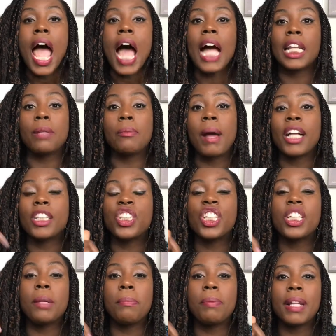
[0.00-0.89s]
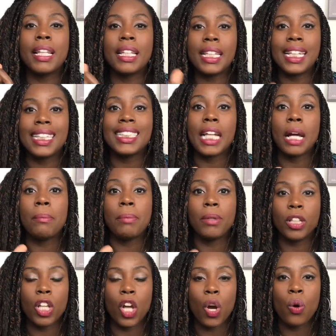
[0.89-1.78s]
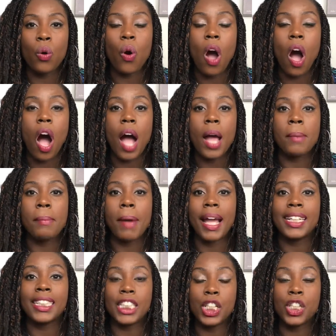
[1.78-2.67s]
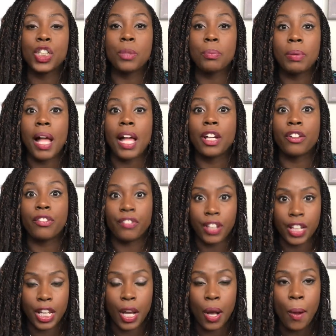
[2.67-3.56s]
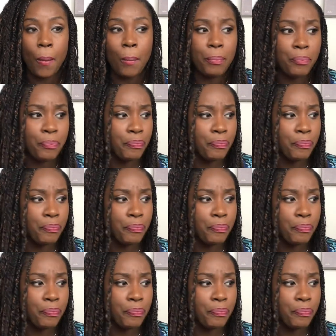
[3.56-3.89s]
And I'm actually going to put a link down below on my teacher planner video.